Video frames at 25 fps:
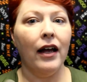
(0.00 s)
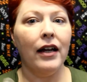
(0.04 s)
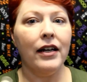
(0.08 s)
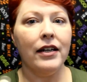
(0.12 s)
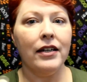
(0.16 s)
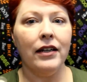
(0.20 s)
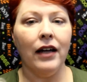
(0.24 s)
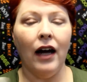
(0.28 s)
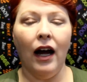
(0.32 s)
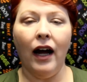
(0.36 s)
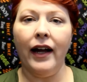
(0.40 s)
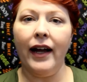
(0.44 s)

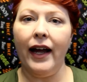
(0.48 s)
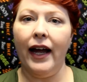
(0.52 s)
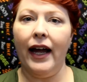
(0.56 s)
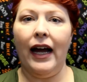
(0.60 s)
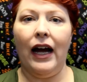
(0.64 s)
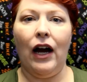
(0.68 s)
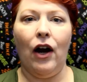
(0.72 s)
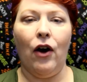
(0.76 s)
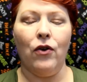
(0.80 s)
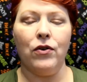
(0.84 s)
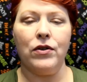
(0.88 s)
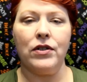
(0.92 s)

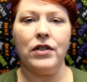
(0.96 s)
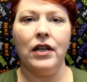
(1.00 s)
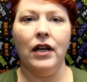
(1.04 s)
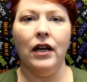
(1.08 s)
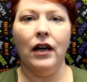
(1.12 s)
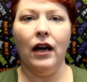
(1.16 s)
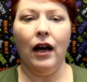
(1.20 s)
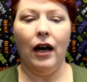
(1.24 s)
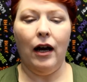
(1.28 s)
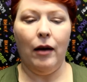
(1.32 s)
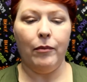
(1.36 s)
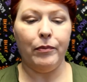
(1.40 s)
knockout,
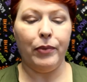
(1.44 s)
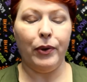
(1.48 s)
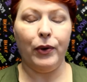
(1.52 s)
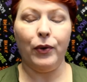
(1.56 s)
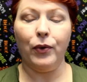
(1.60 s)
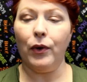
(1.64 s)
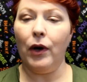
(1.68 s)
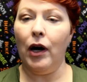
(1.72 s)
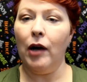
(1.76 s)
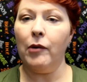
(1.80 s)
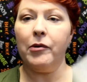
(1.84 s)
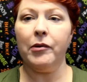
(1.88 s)

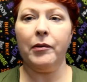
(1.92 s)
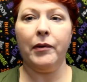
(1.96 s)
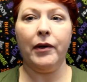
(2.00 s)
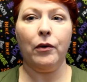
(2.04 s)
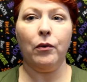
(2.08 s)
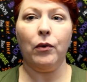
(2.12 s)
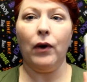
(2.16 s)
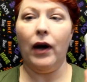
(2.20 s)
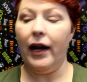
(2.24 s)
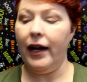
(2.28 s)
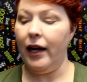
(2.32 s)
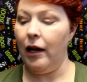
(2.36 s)
probably
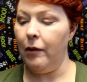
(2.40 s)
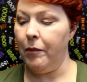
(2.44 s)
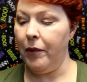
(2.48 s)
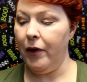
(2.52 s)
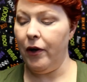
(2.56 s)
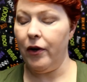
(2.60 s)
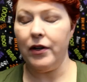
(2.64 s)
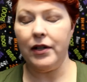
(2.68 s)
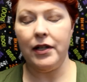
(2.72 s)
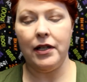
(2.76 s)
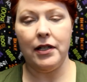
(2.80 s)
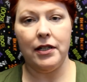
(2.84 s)
right up
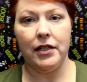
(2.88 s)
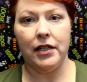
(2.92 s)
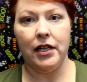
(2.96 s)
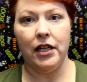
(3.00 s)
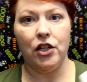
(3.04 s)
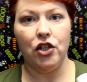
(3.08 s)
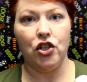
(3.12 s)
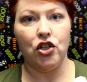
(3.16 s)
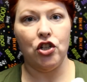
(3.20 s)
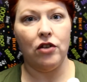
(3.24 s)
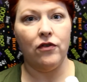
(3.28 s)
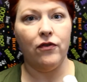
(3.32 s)
there in
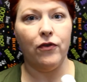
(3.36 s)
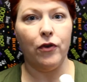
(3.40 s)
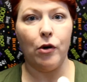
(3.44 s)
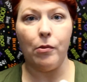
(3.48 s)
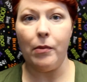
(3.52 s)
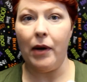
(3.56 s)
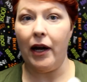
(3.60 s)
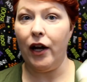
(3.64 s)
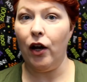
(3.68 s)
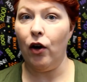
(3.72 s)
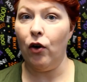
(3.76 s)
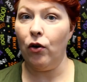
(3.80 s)
contention for
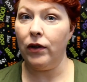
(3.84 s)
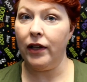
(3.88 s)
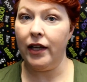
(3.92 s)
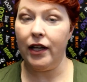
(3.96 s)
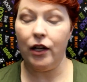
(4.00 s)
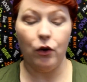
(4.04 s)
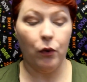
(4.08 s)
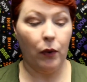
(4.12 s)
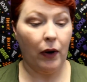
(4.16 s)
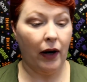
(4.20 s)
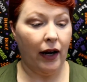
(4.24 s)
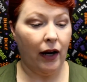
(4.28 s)
my holy
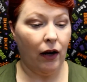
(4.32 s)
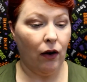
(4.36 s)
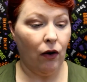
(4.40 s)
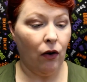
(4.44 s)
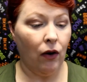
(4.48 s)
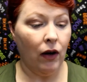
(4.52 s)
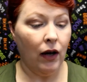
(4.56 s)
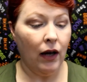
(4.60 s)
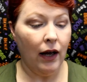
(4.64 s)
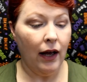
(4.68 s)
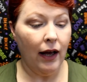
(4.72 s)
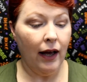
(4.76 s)

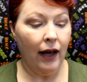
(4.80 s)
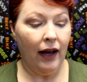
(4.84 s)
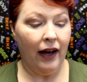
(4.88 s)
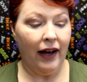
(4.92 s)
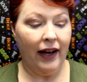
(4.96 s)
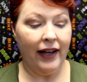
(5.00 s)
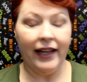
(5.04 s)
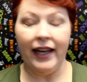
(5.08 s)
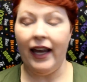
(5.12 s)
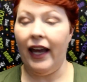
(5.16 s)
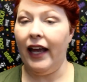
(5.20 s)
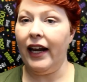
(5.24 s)
grail.
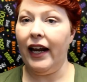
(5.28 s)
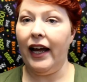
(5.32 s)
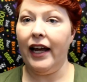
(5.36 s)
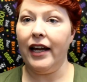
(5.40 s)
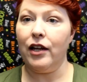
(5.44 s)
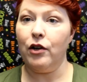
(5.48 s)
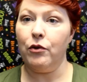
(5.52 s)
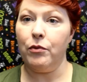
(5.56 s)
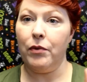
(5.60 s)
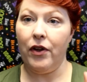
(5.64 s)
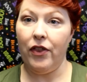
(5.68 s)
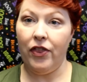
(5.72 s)
Again, I
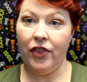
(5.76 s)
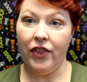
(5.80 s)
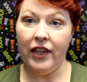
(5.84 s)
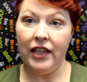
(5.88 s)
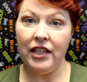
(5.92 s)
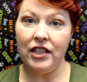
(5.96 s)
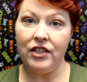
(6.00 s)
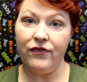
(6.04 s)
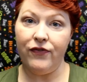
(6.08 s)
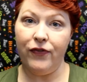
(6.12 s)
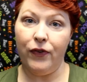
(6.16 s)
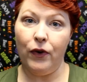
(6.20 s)
can wear
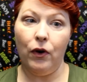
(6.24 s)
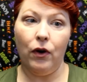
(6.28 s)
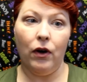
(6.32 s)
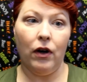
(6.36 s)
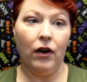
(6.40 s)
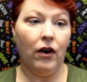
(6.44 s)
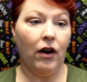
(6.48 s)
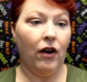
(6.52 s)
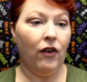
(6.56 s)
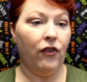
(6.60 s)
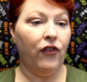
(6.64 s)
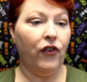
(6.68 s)
this
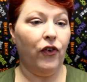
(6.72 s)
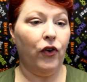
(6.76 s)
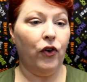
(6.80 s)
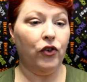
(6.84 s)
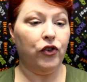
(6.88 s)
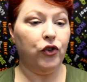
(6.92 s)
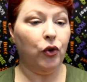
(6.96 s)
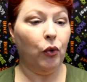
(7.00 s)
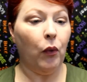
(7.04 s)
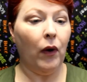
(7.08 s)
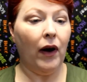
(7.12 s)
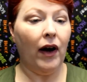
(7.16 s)
for a full
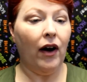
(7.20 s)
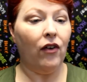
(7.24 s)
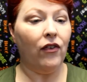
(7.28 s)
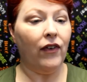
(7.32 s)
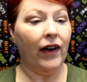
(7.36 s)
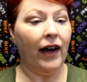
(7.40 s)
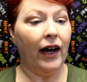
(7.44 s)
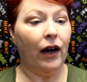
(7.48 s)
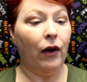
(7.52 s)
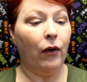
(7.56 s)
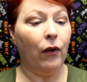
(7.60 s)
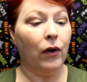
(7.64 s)
12
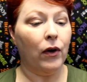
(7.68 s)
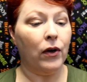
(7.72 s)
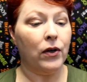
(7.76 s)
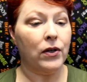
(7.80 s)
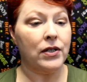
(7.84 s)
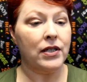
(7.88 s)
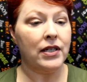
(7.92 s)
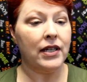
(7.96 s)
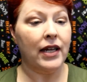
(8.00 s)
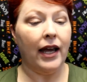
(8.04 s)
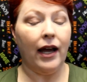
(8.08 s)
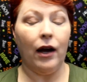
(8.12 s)

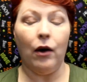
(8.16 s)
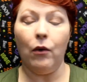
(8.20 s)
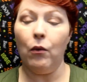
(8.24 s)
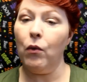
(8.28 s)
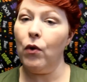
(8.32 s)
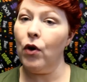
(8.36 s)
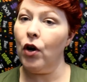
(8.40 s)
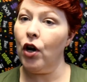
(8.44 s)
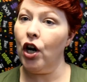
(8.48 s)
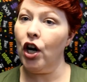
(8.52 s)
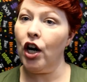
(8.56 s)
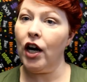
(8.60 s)
hours at
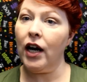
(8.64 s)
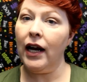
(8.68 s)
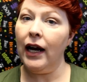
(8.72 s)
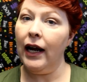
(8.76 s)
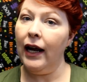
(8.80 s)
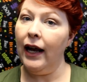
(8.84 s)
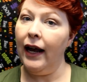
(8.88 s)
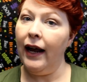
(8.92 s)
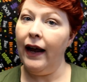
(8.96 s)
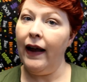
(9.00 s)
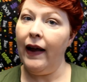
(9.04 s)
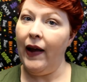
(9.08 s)
work,
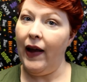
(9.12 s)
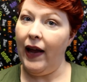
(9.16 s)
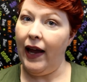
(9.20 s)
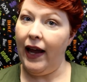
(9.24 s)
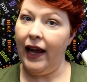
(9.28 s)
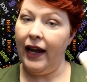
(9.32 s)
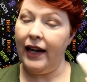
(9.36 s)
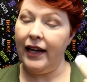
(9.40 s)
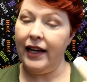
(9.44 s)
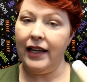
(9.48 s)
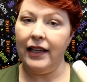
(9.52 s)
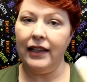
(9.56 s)

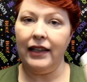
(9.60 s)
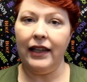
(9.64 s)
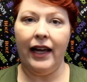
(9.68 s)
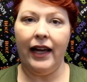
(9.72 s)
and it